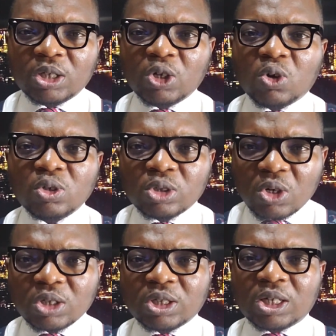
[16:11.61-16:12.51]
The
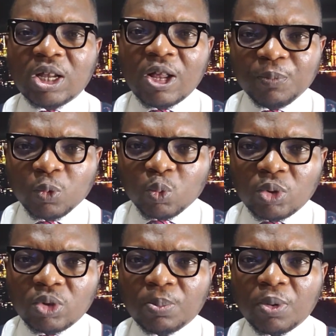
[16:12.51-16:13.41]
consultant
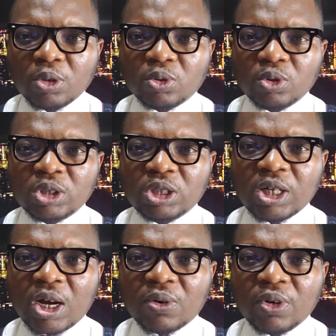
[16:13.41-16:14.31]
will report to the
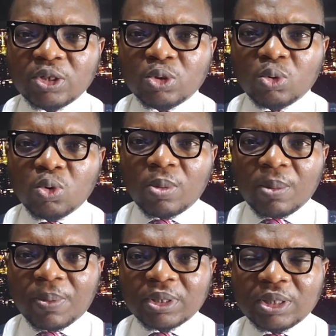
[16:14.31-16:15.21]
GRS Global
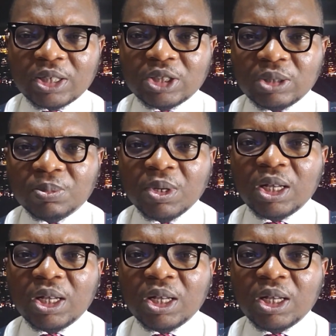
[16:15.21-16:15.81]
Partnership